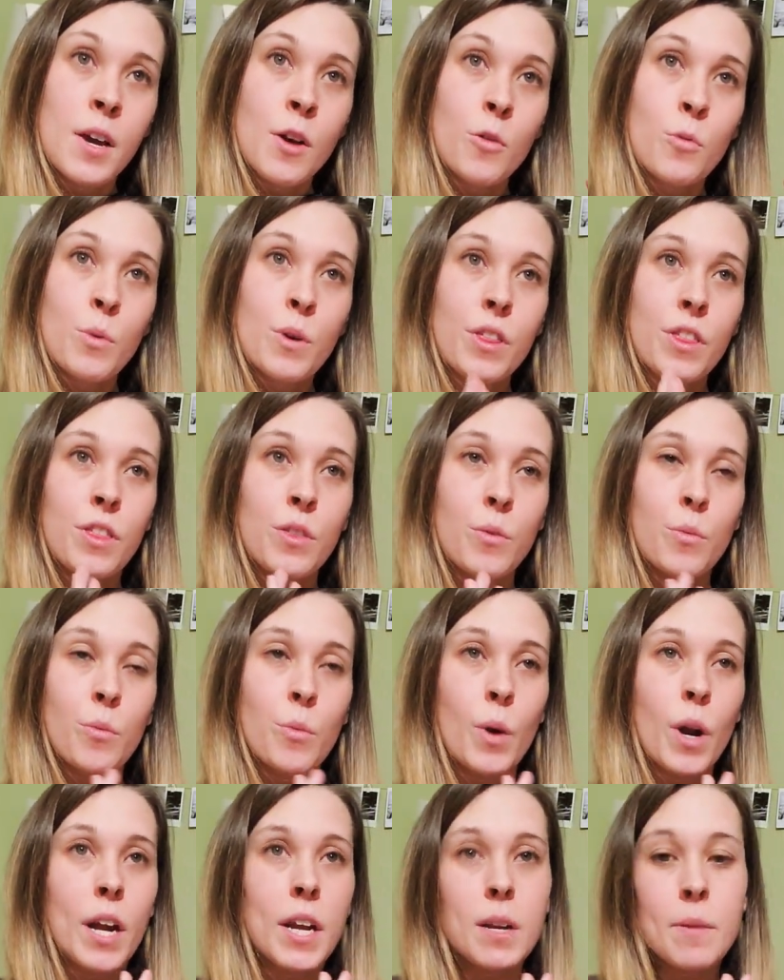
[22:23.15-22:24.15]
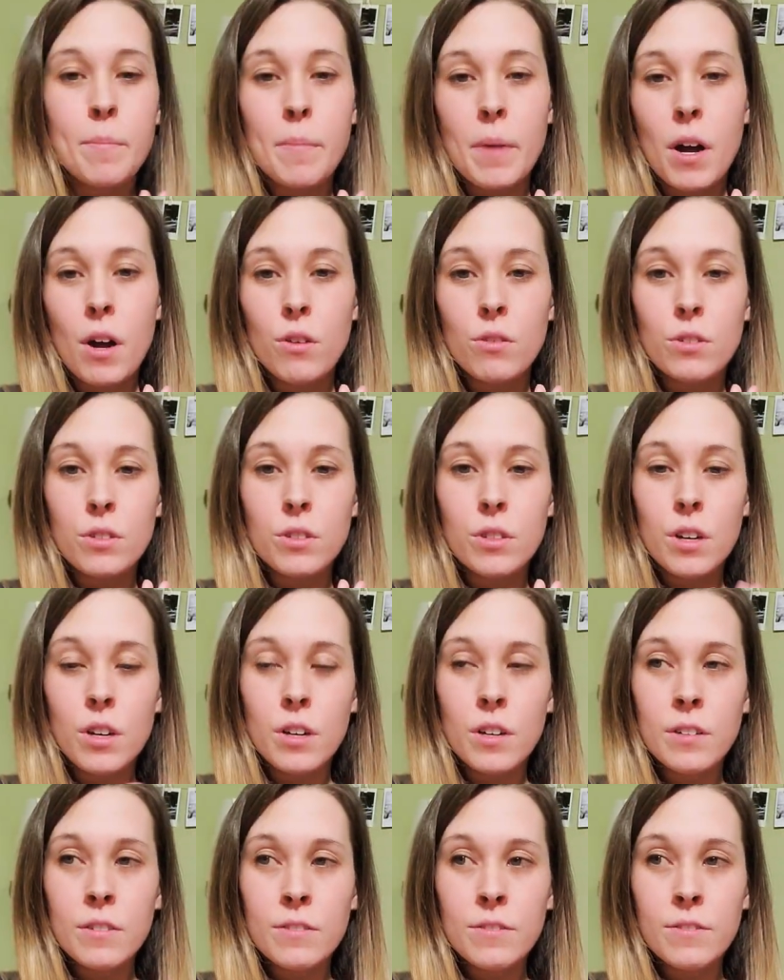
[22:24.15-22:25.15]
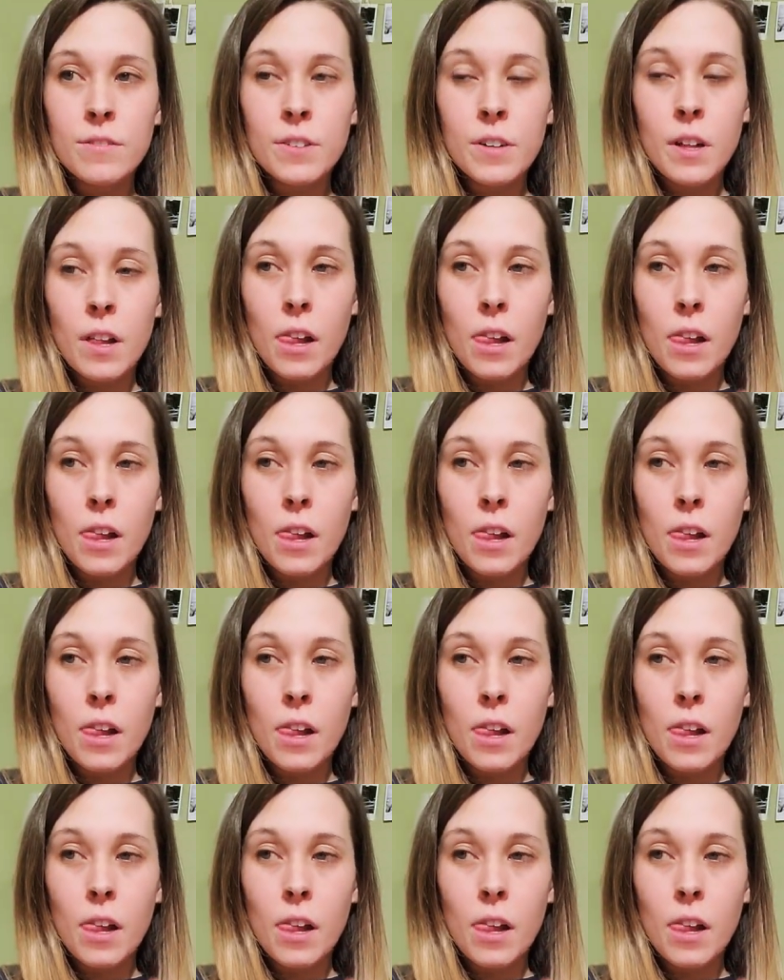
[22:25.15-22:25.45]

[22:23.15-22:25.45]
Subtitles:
with the right amount of